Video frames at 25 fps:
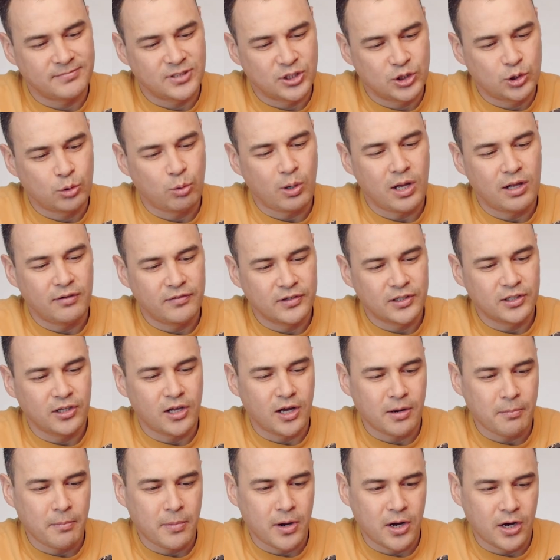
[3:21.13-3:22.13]
12
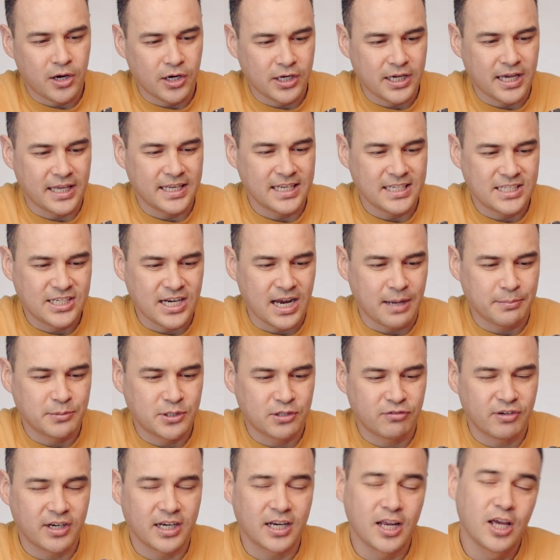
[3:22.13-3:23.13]
o'clock market and the
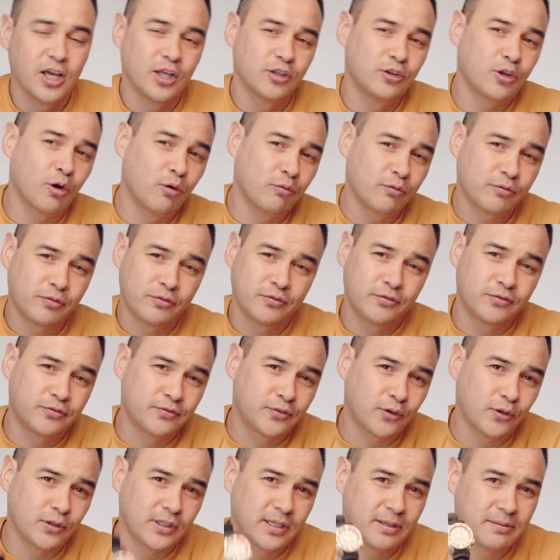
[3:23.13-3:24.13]
chapter ring don't
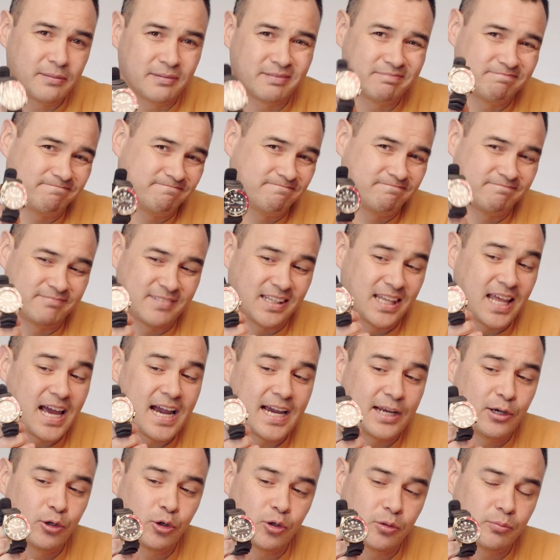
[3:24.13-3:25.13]
fully
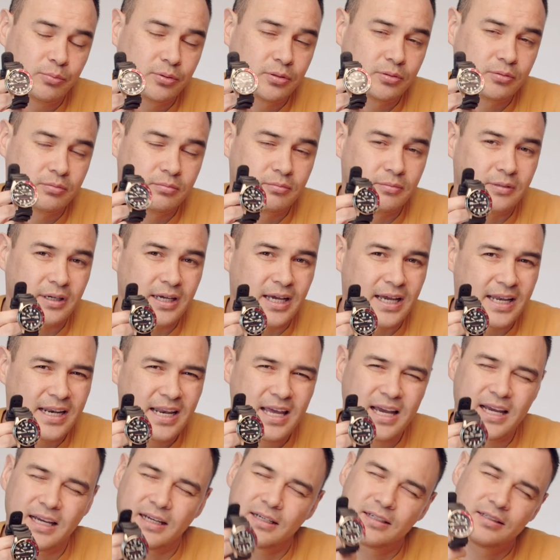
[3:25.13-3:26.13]
line up, and
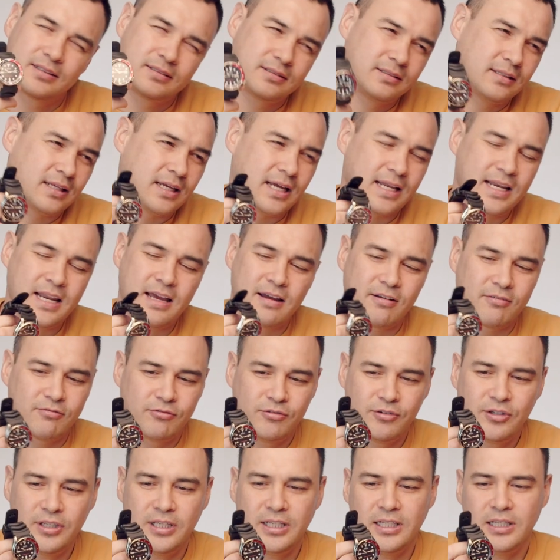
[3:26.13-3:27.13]
that
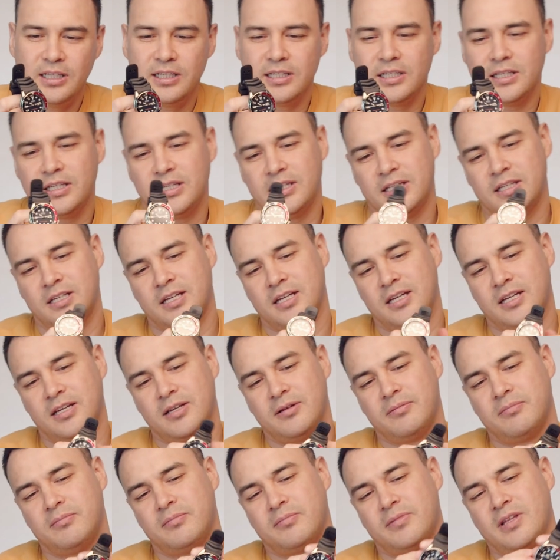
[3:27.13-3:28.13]
really
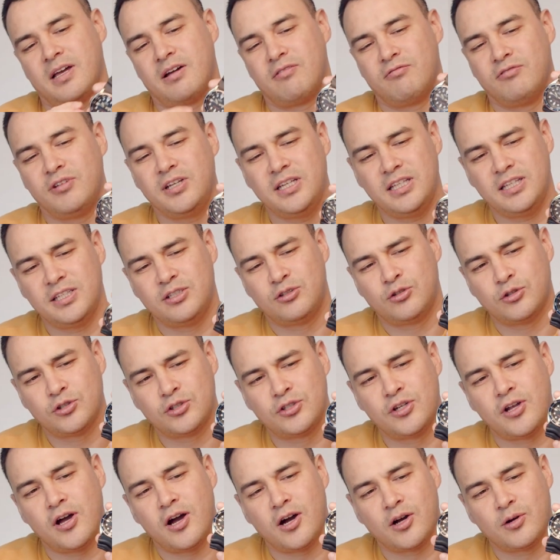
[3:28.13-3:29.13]

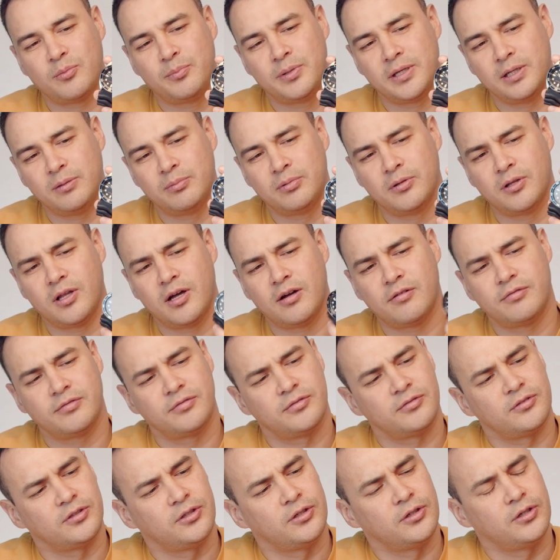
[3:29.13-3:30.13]
does knock people
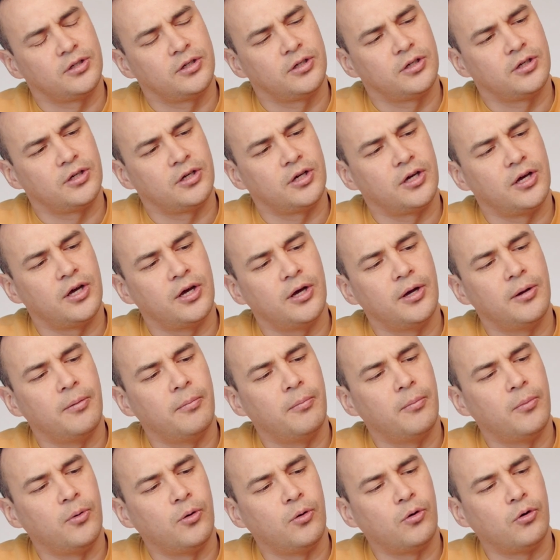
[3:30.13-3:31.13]
off,
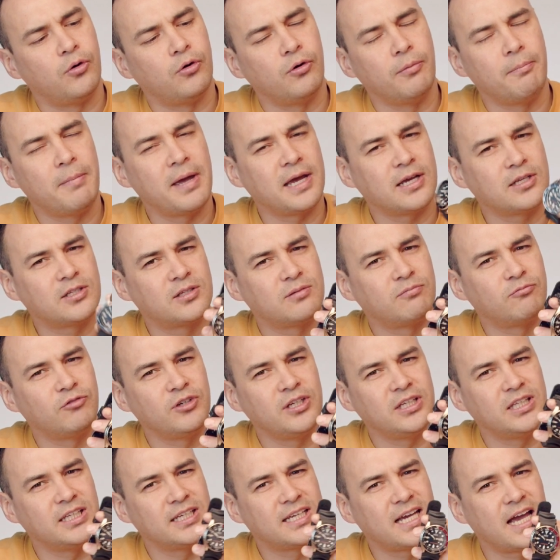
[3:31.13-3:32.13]
or it makes them
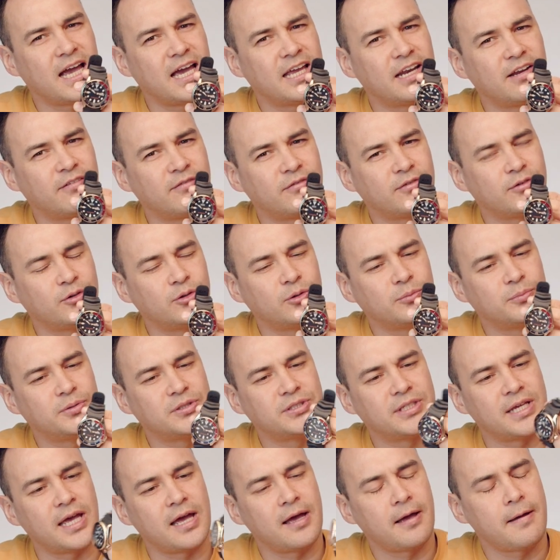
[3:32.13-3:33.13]
really kind of
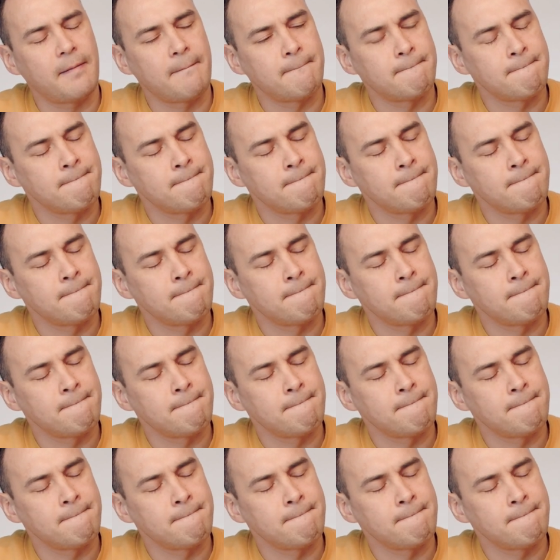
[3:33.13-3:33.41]
upset.